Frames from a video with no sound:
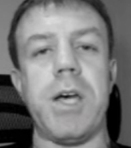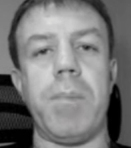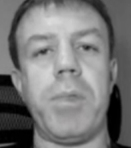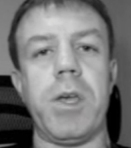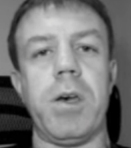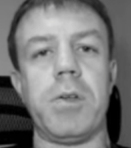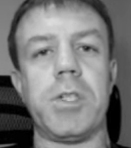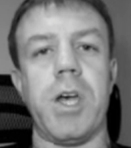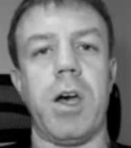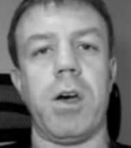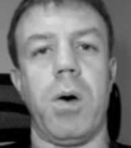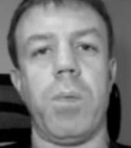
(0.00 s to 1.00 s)
something else
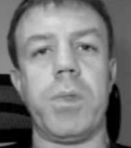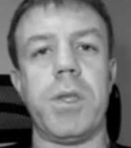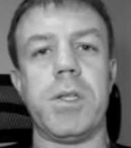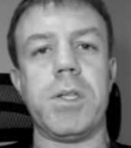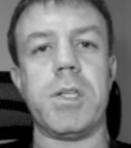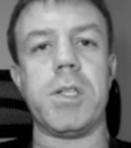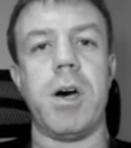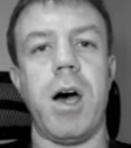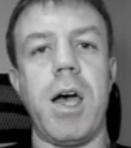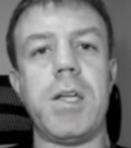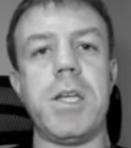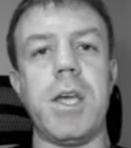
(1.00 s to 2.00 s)
going on within
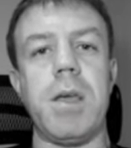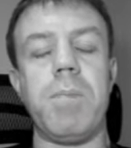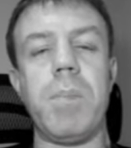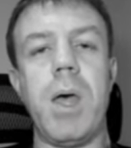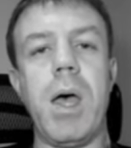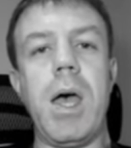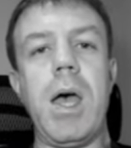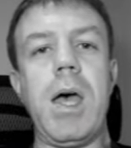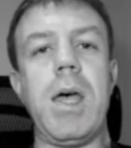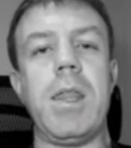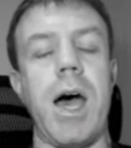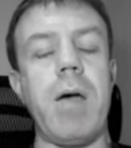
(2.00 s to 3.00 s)
society,
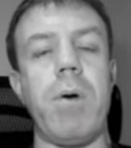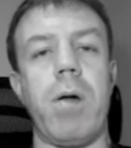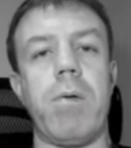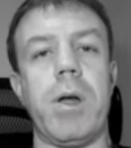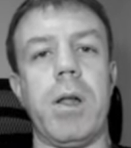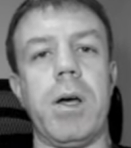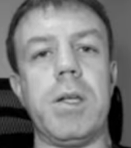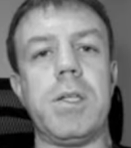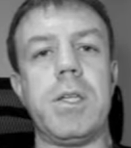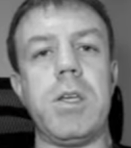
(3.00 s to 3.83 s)
they won't realize